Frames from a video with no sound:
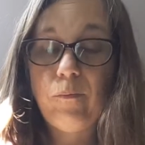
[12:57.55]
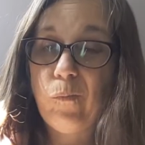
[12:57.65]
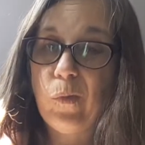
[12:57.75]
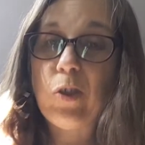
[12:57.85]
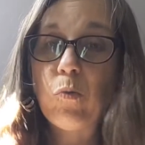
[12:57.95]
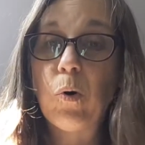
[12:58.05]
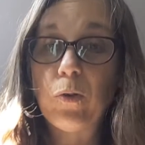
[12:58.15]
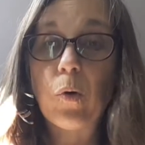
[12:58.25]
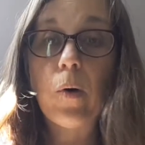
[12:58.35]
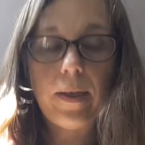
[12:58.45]
which
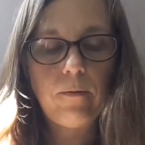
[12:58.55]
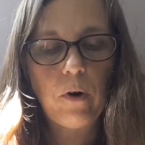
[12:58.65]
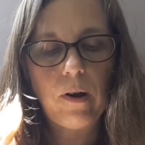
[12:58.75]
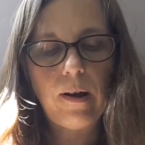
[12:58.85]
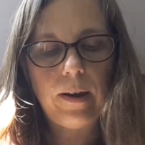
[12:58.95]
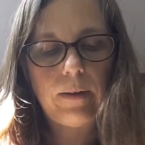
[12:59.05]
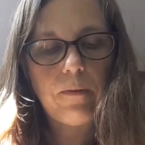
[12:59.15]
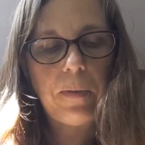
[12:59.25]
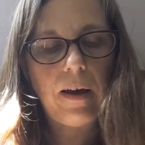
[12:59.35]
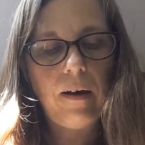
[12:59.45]
was quite the wrong kind
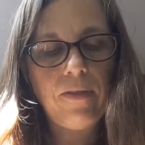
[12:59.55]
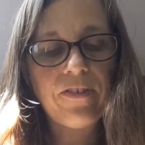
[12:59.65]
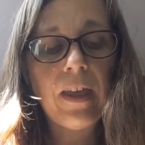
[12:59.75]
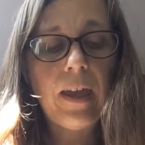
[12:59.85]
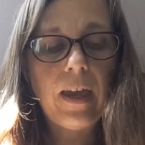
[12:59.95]
for baths,